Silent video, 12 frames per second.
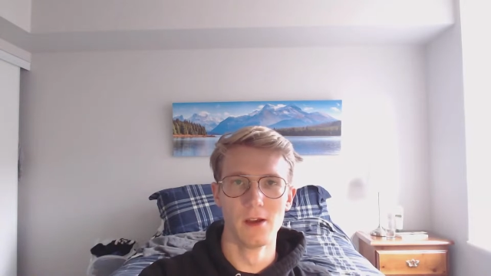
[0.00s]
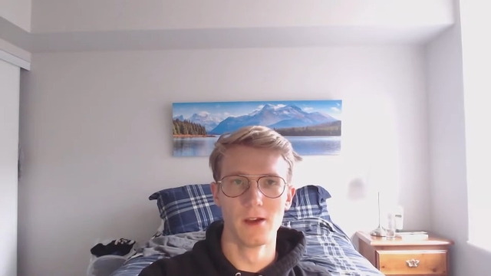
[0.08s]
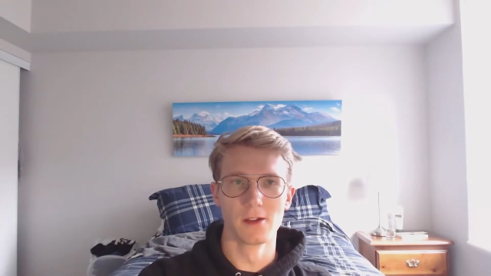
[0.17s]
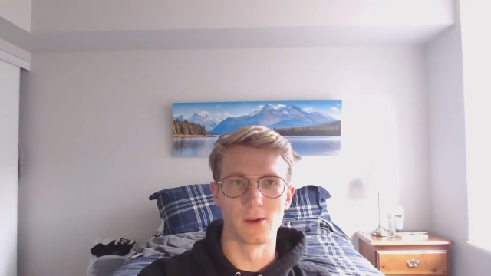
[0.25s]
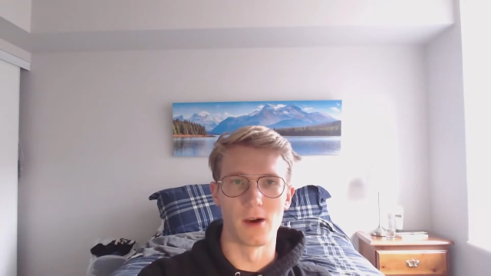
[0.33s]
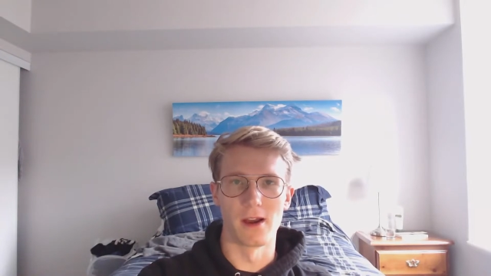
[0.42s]

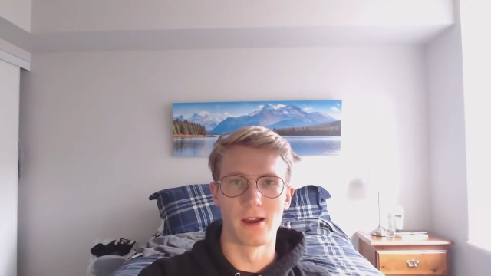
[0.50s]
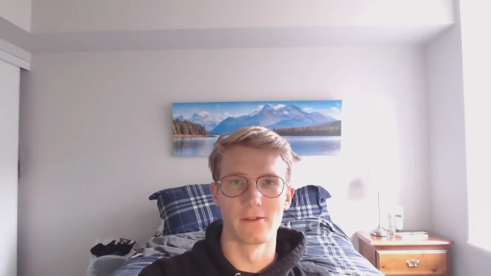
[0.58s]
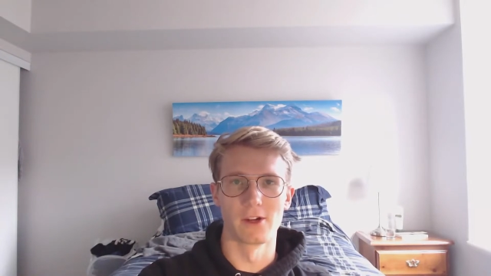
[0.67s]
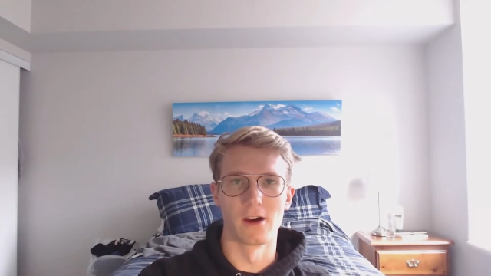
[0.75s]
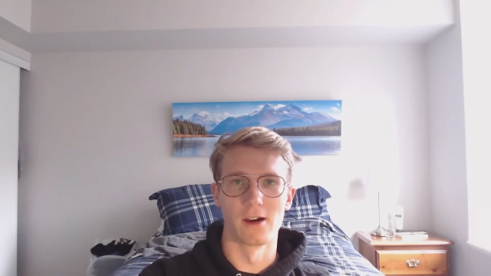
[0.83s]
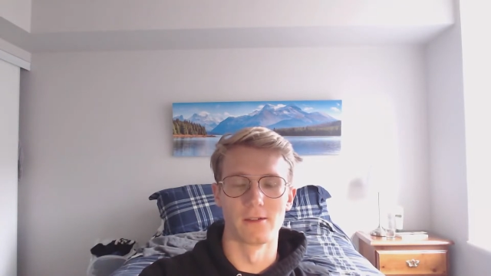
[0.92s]
So I have
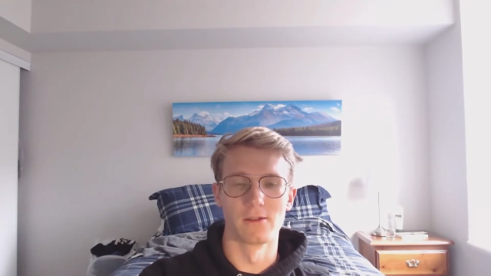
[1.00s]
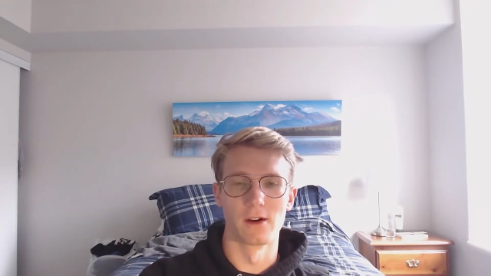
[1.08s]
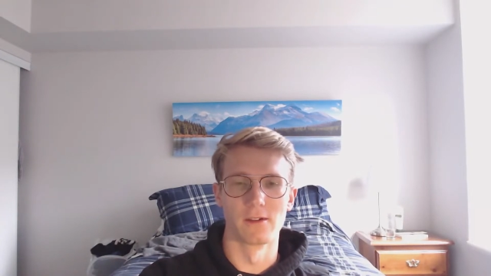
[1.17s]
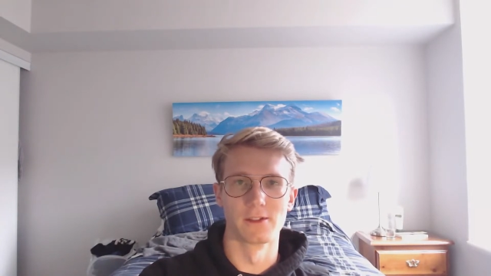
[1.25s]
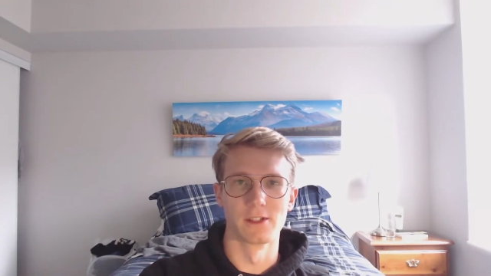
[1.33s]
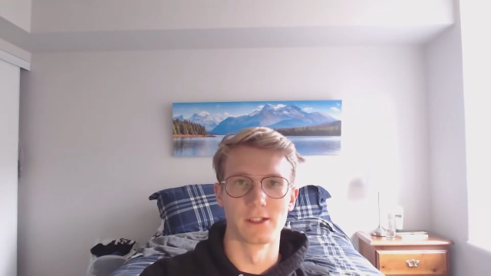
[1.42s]
an
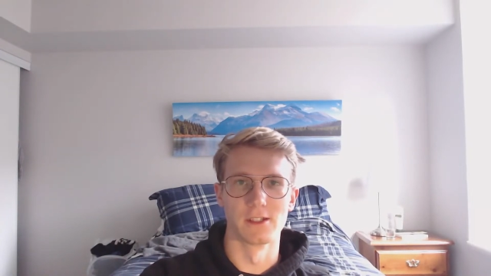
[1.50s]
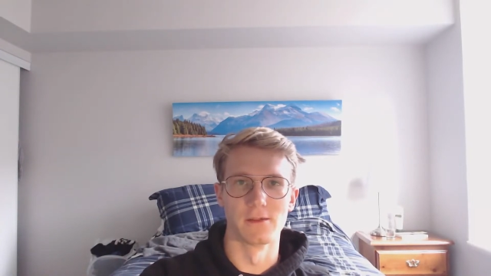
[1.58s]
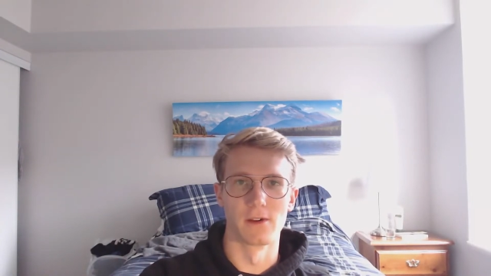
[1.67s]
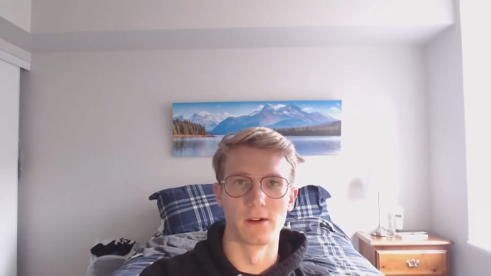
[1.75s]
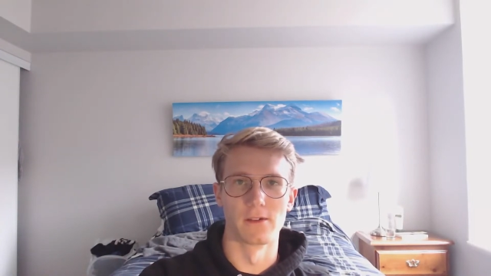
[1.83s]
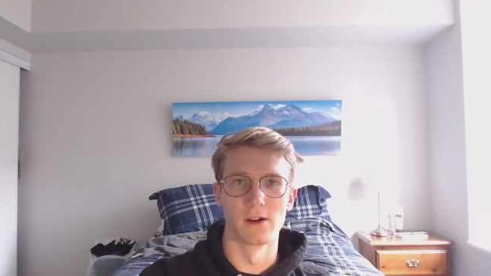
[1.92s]
i5
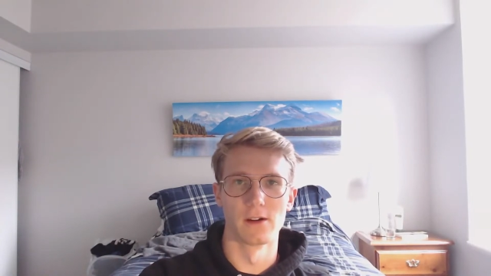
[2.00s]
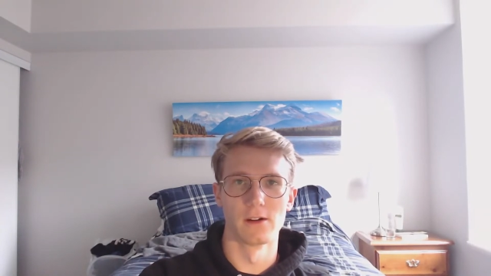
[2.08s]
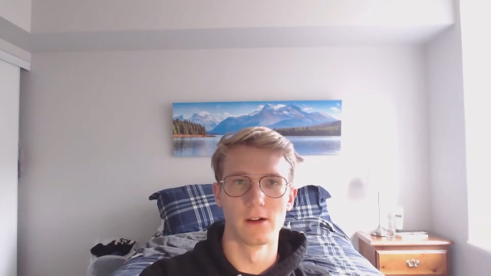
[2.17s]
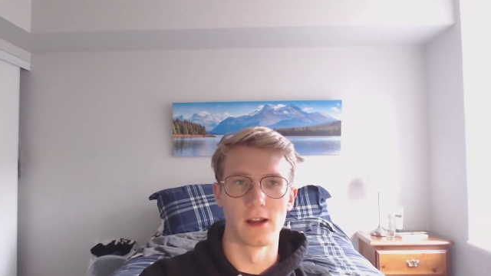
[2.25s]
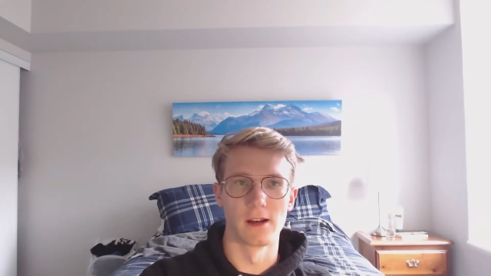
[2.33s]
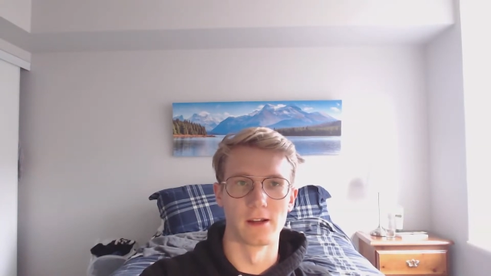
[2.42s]

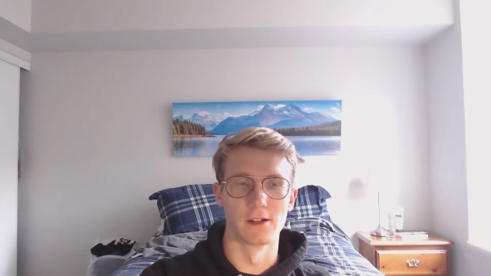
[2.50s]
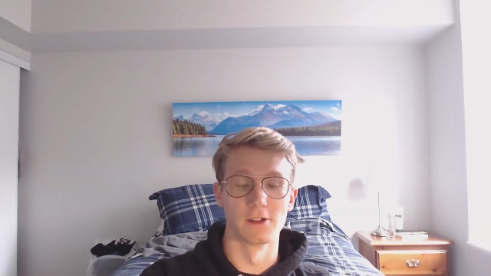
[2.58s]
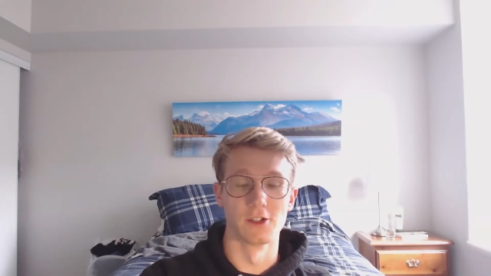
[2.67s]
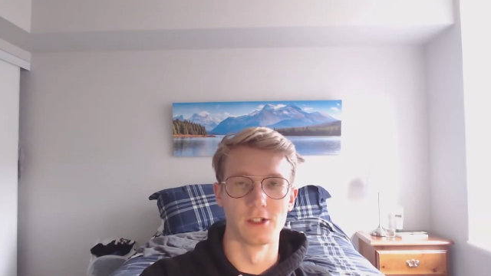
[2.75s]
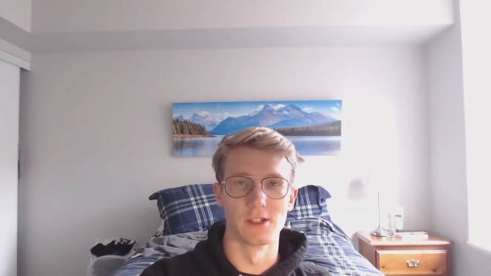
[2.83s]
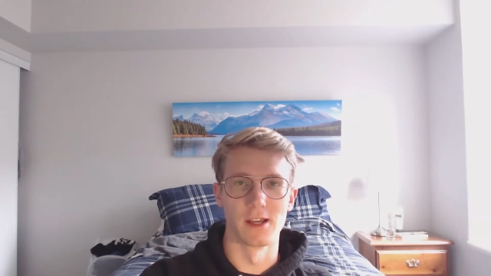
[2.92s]
6500 and a
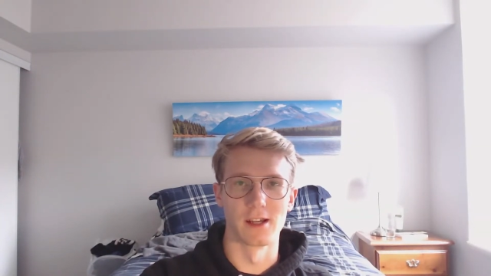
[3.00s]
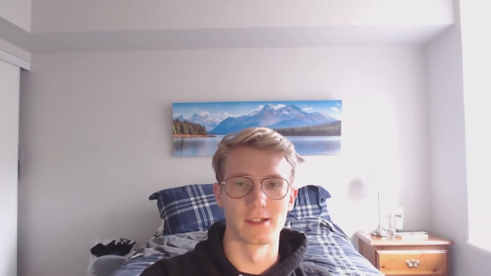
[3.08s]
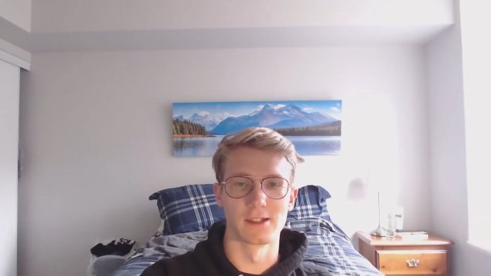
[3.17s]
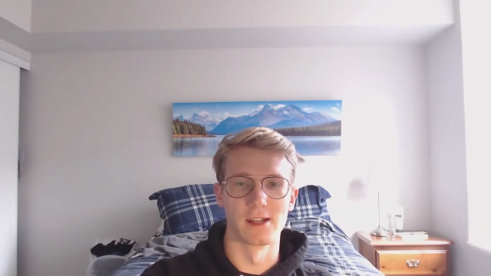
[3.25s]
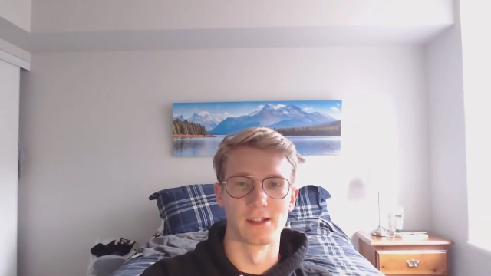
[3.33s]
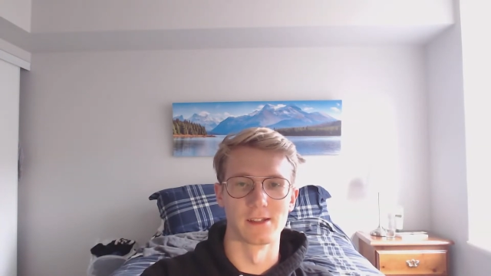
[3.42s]
GTX
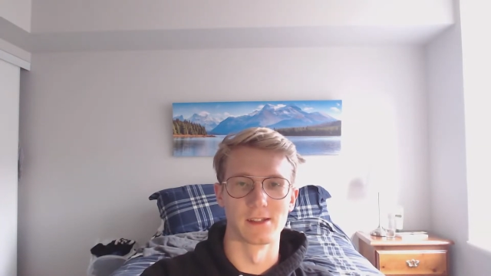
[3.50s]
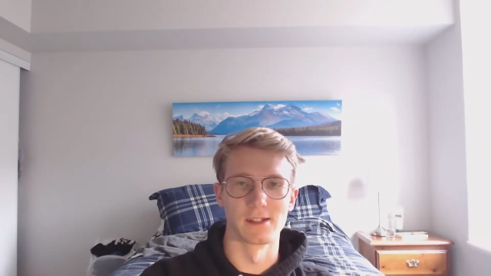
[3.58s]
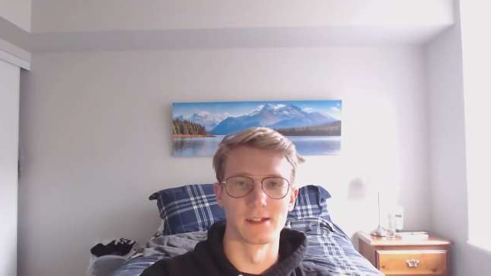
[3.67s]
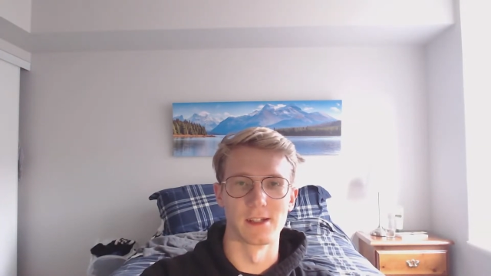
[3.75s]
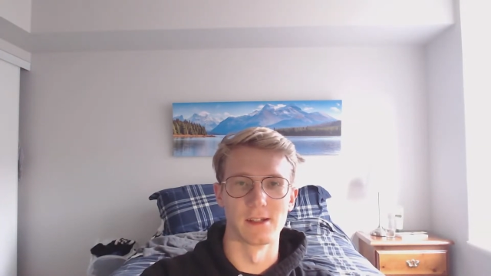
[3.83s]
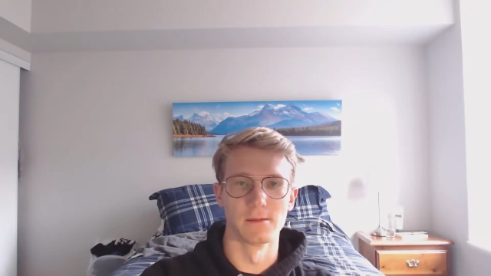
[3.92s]

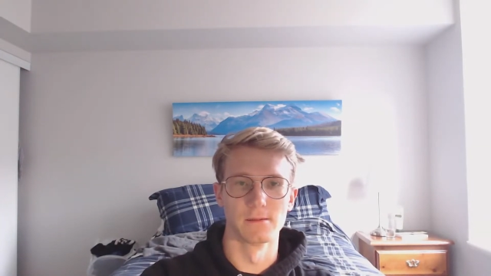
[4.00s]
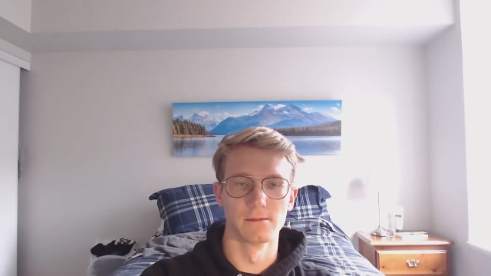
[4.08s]
1060.